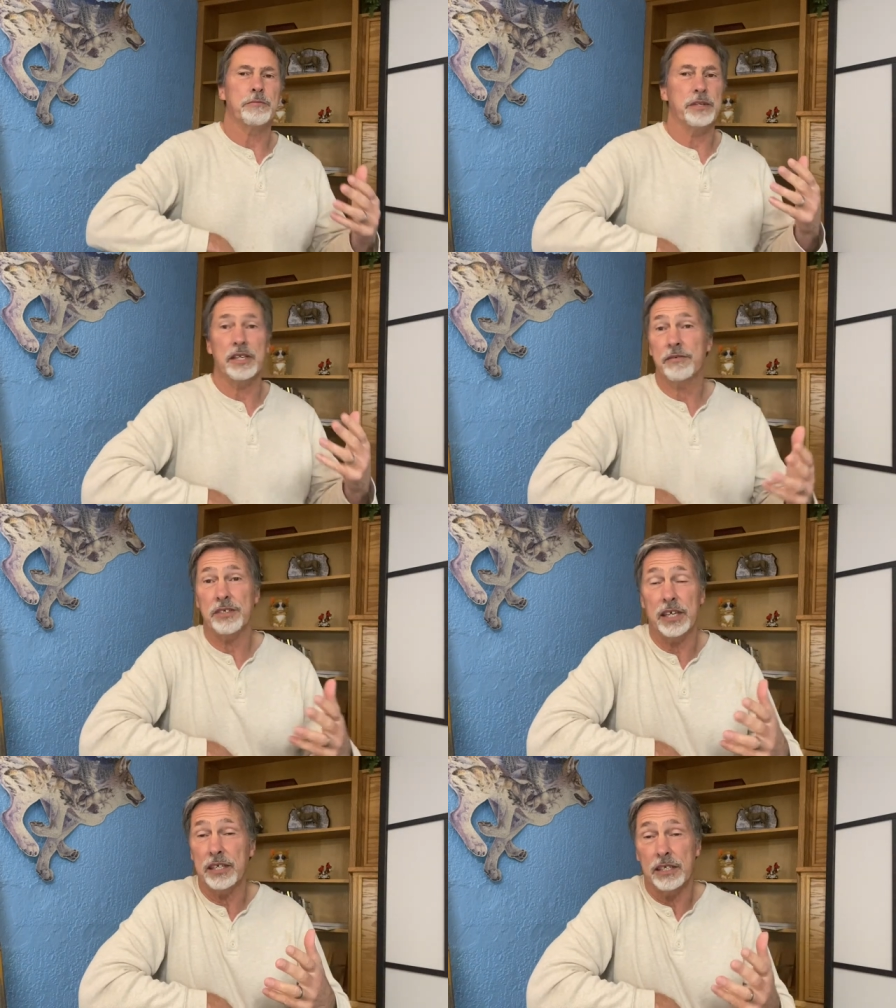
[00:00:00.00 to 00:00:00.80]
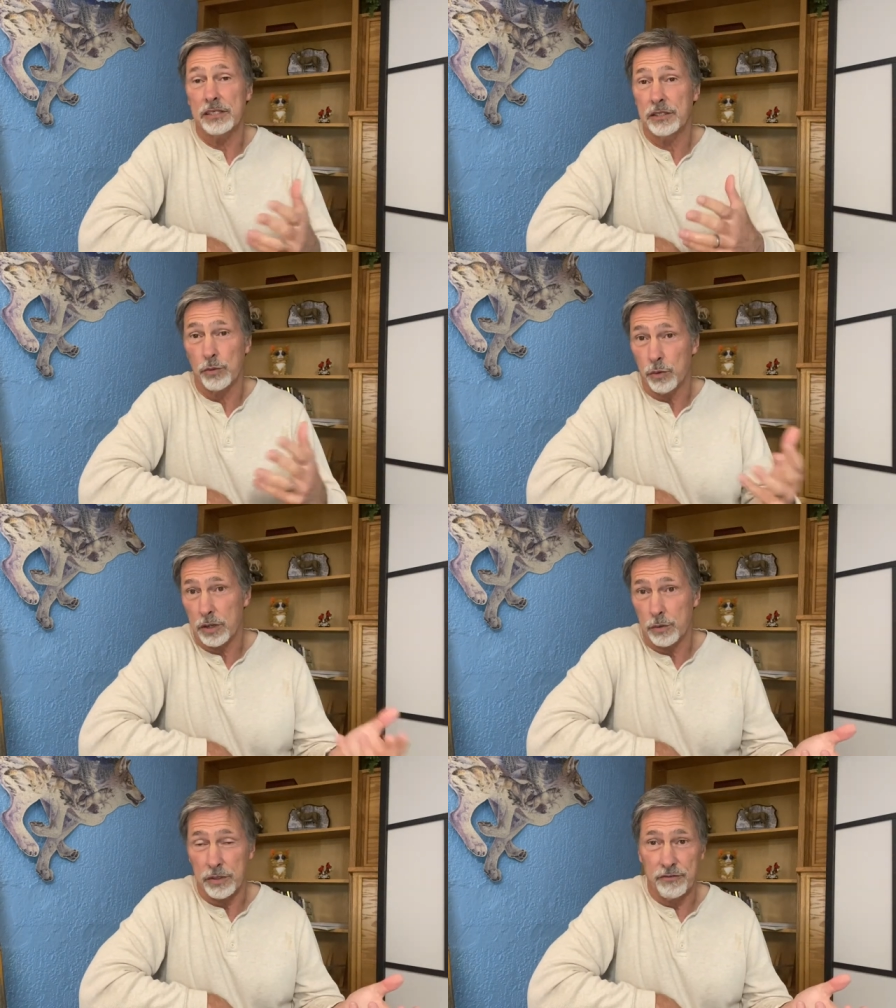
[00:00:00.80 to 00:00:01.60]
But the FDA doesn't work
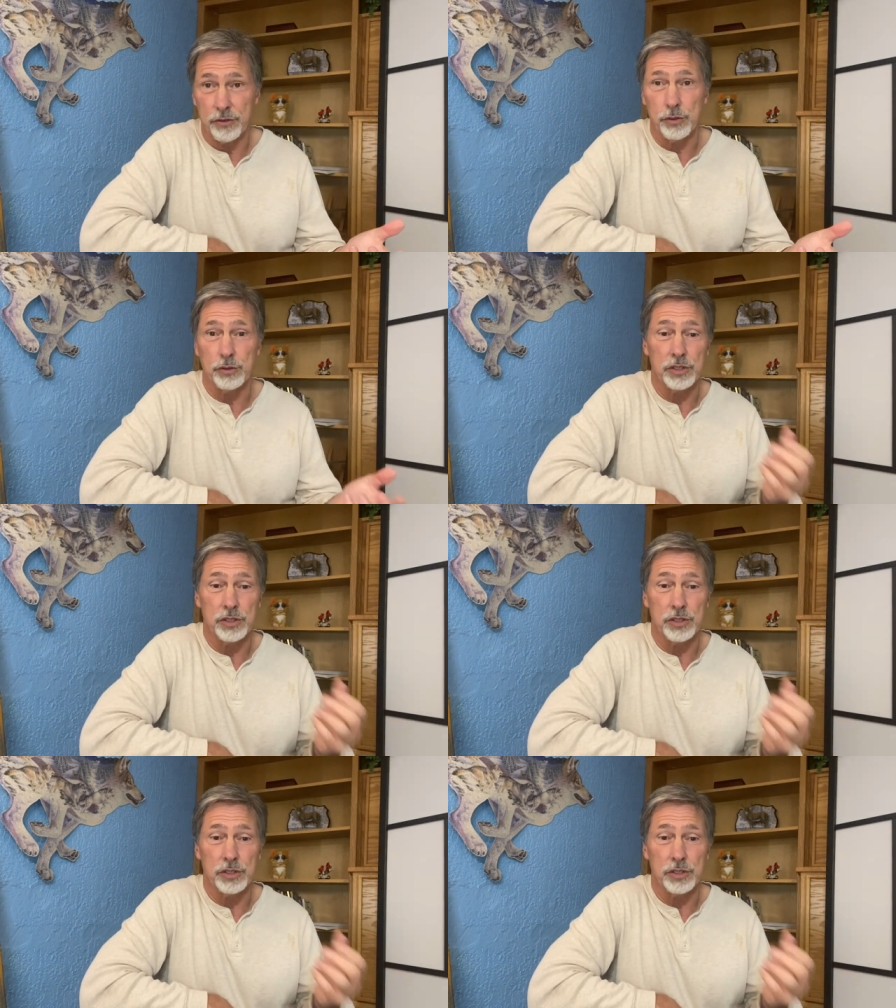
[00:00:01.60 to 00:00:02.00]
with food.